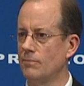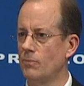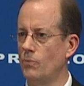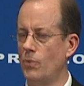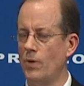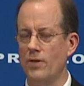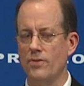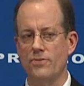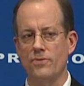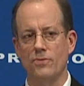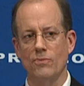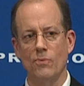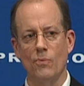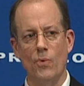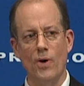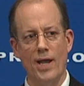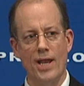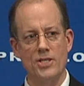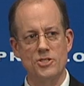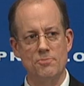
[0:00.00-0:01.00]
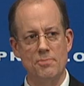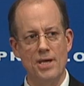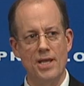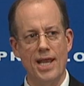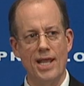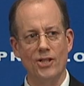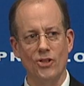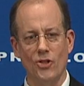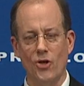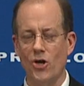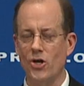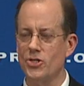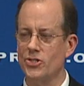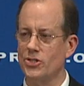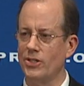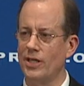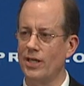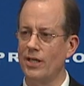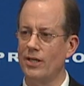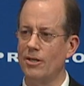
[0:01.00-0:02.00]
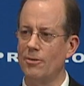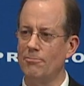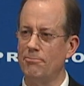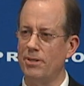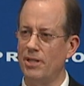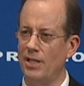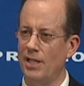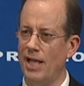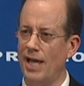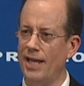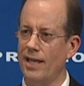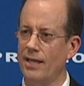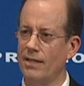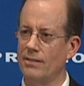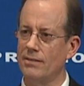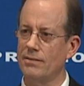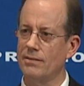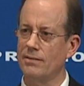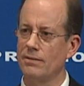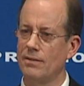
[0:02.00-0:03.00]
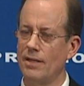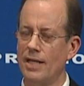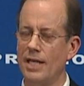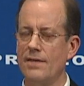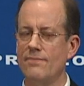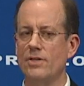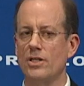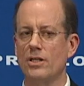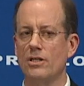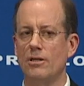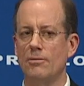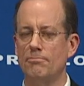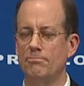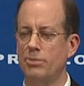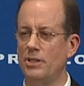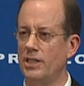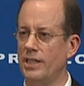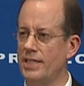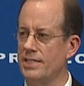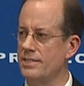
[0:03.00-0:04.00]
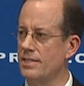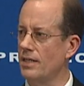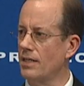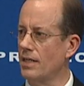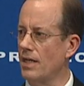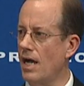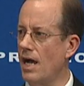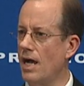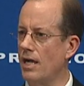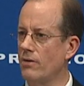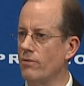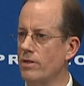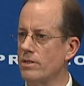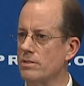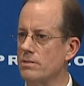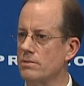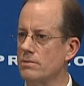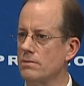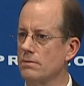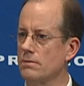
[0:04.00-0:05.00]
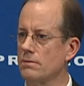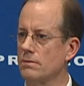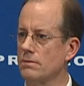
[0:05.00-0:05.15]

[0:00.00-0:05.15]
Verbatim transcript: with what has been a largely compliant and even complicit Congress.